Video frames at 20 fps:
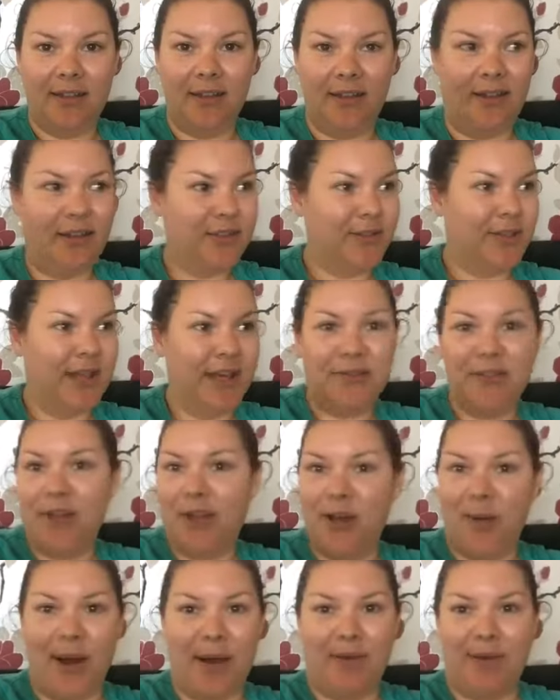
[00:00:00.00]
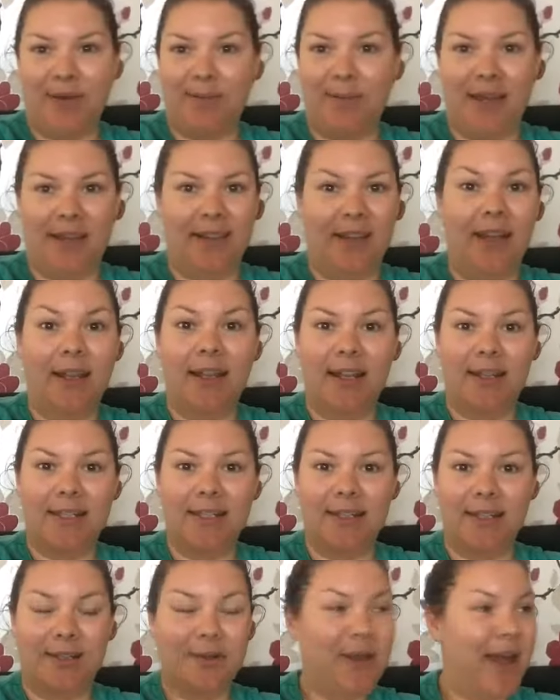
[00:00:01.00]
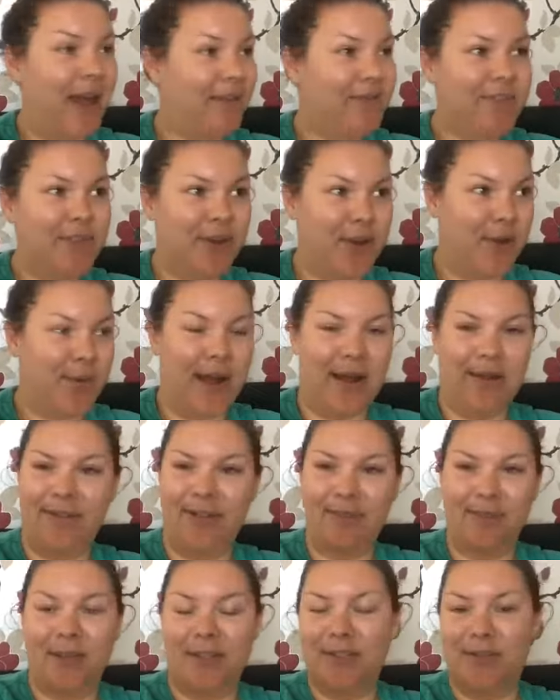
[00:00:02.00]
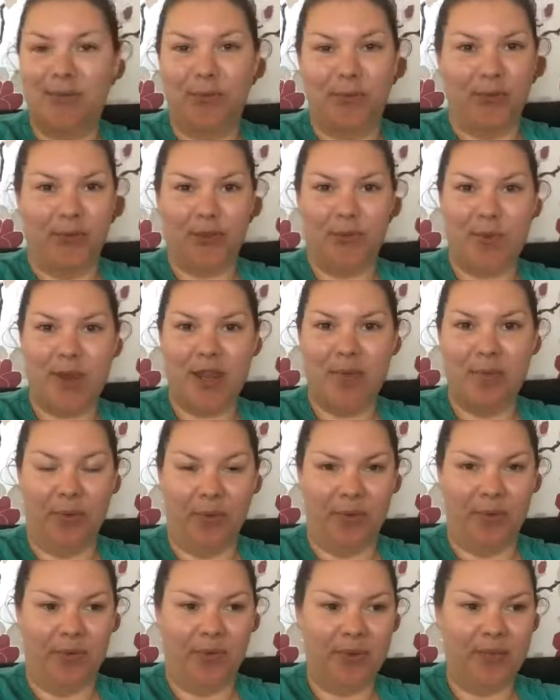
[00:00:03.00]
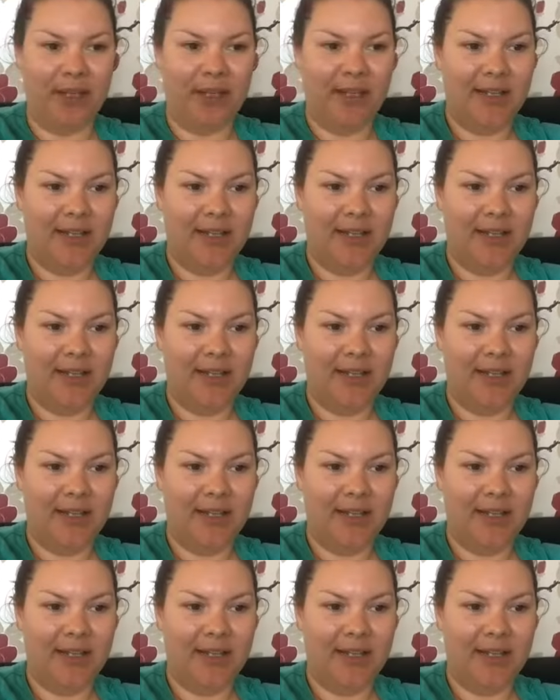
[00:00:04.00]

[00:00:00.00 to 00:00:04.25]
And I don't have to go out and make that list. I don't have to go out and message all those people.